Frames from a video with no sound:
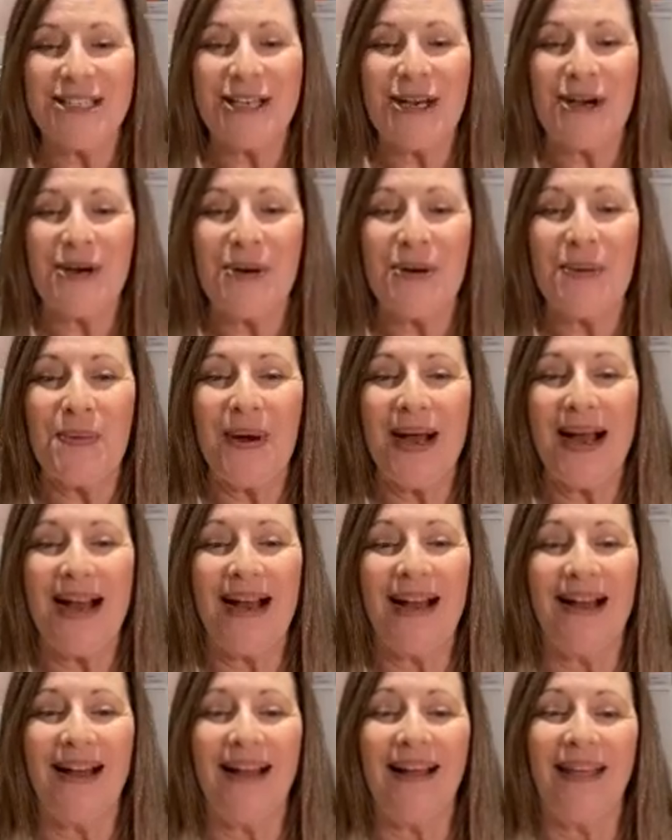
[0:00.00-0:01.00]
So
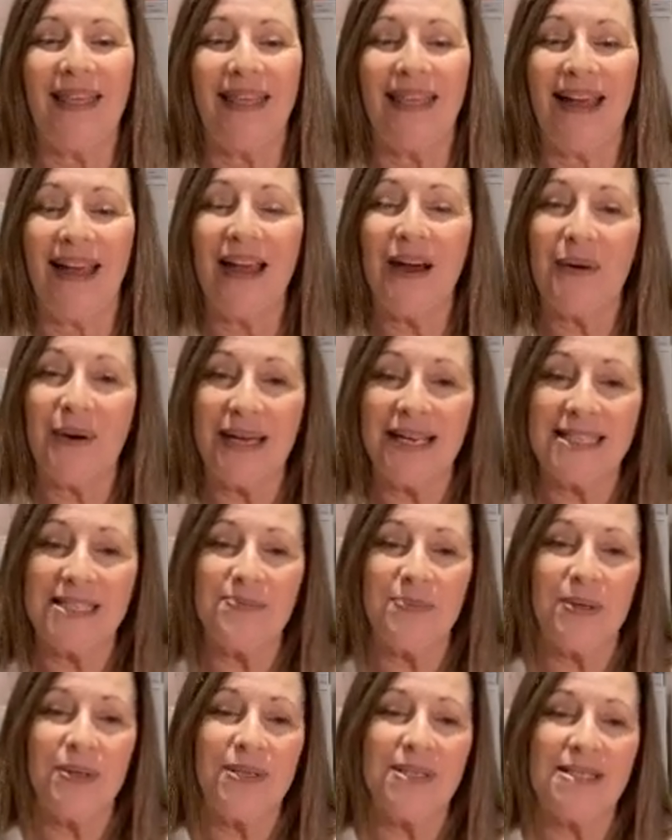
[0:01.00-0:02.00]
they are
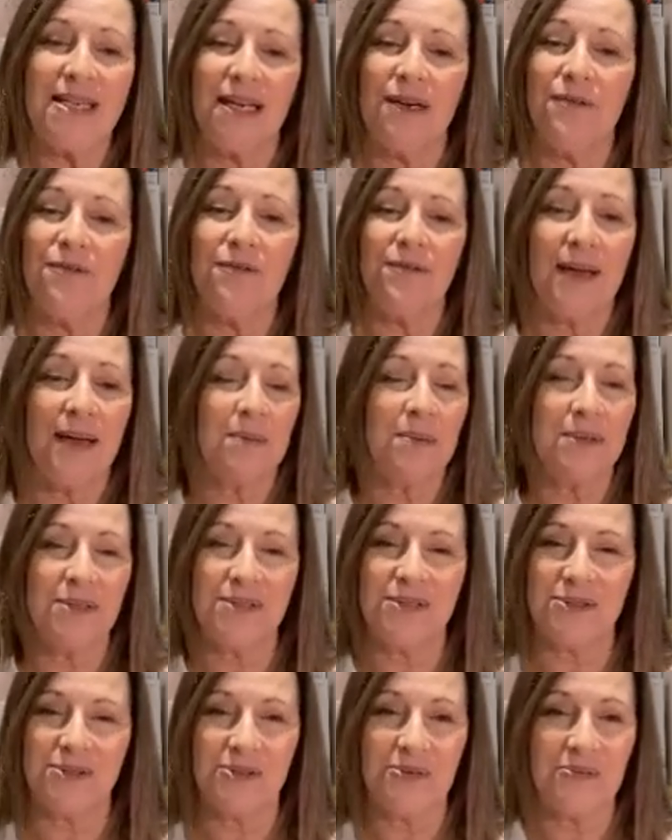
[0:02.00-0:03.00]
experts and a
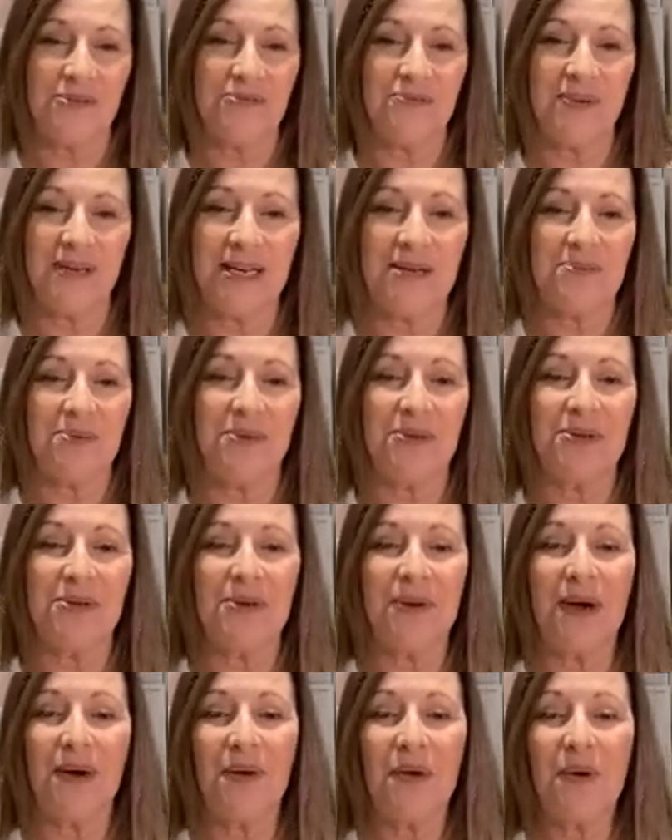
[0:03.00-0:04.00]
fabulous group of people
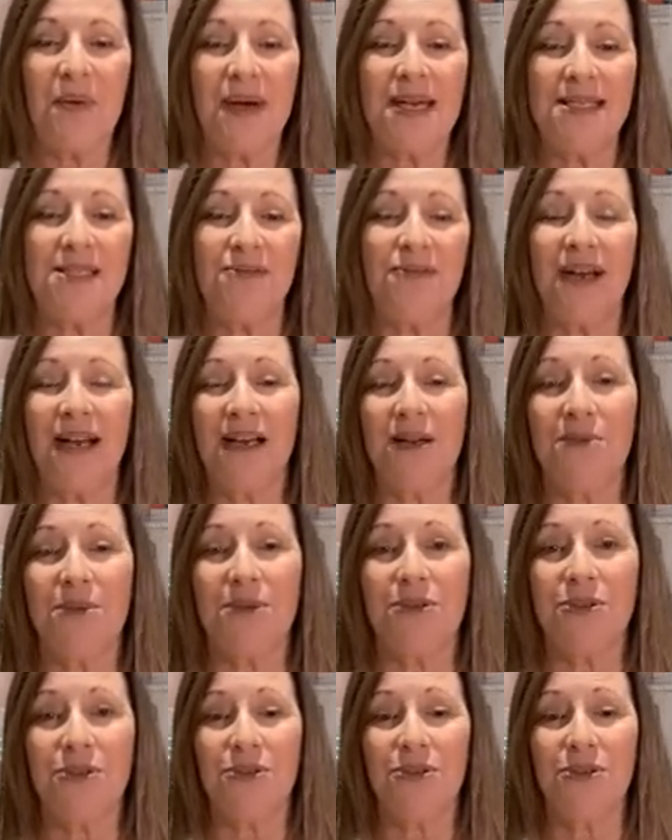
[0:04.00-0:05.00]
who are always
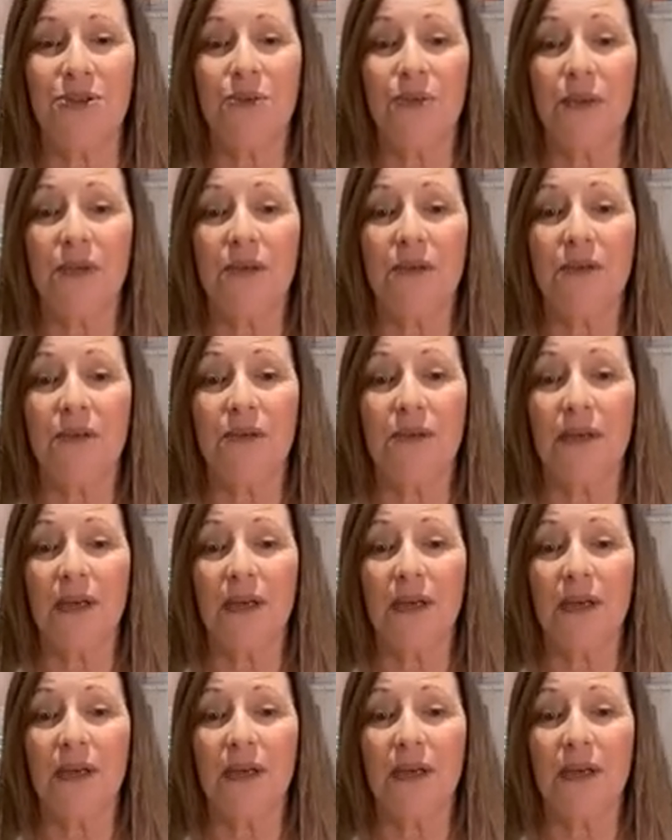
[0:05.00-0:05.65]
available to you with